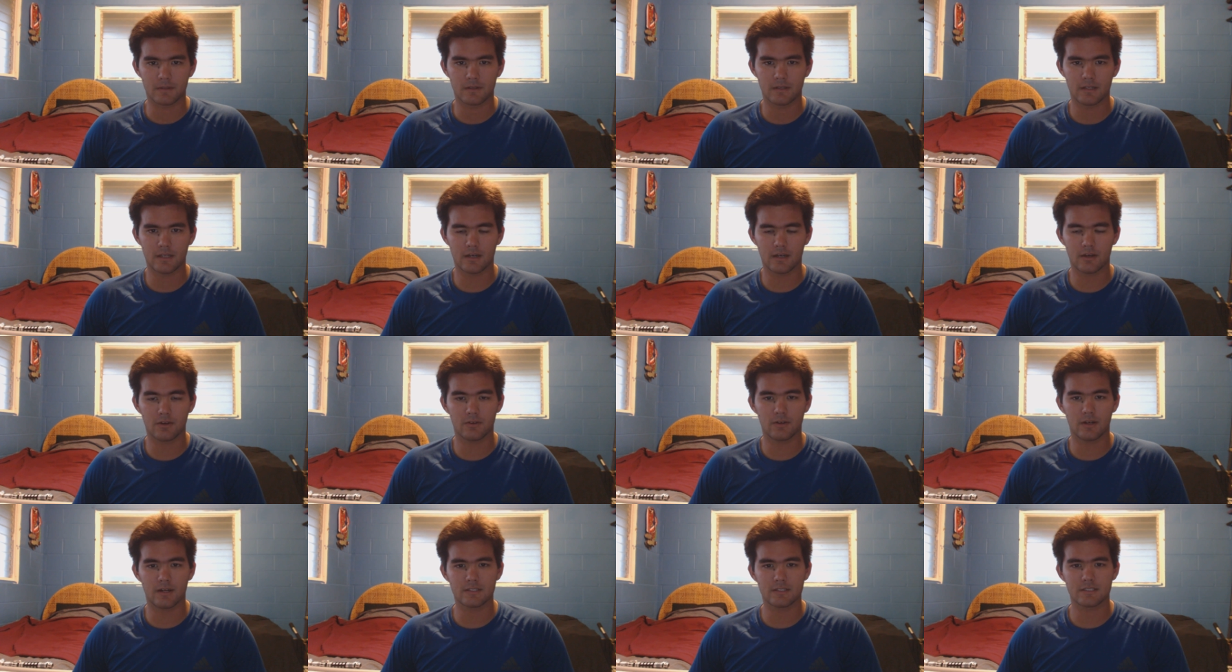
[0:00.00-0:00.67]

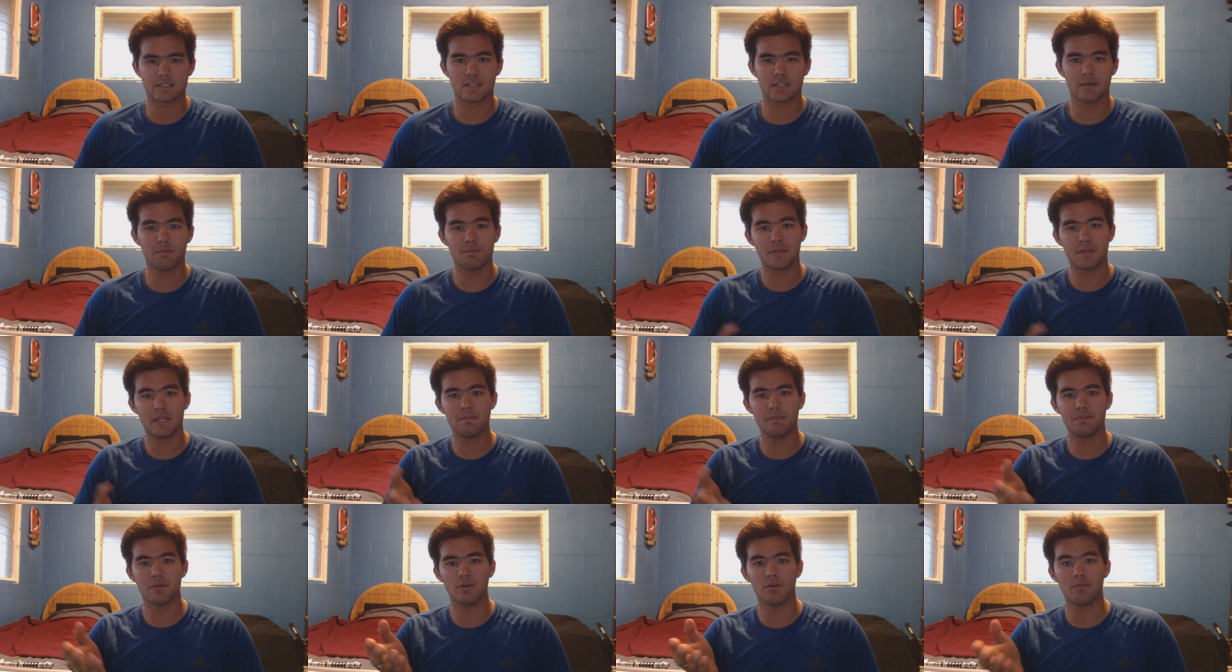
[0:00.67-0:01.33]
Now, some
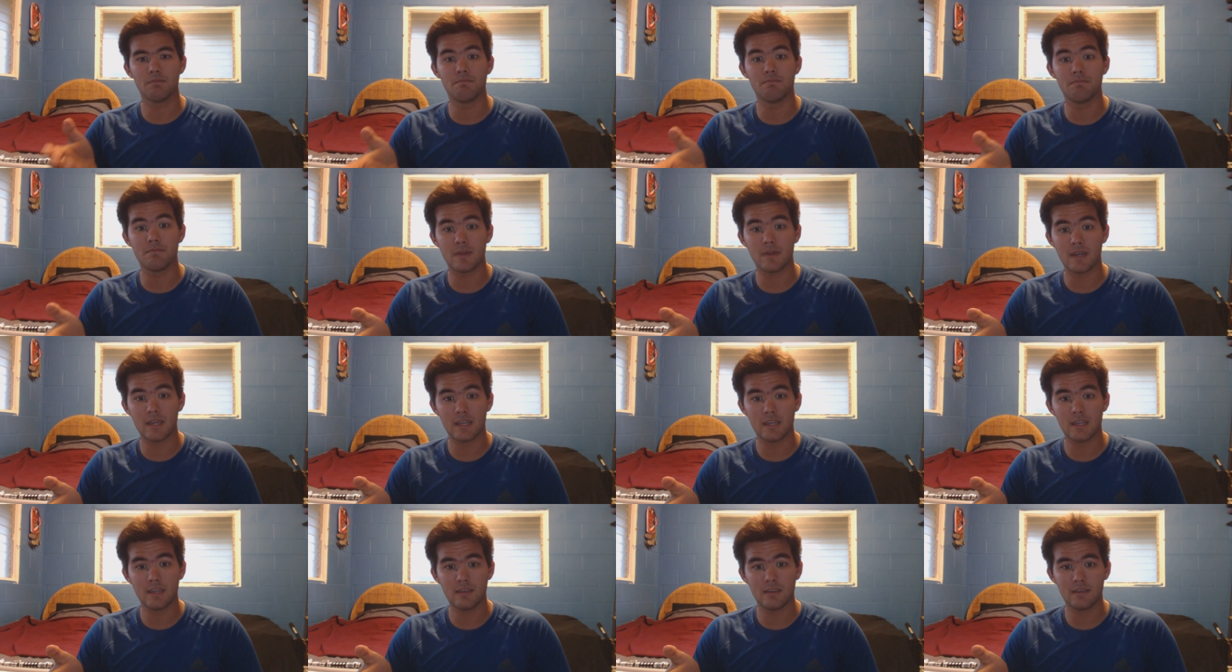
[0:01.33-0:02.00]
people
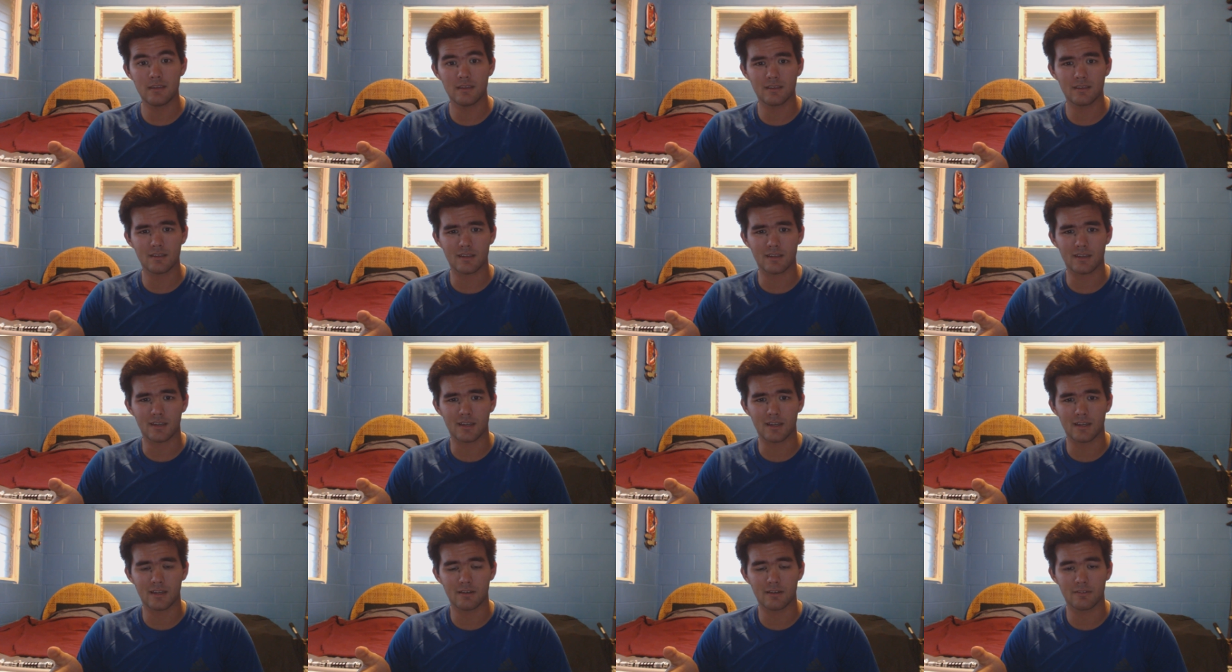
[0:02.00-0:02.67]
may
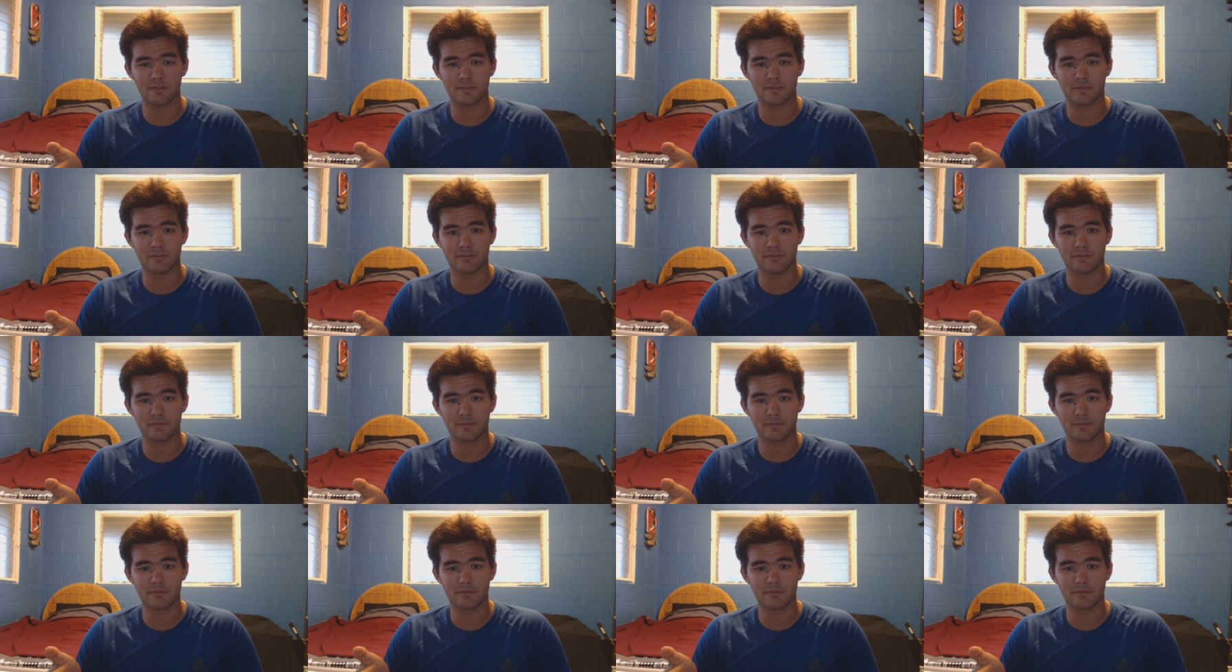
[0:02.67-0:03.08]
have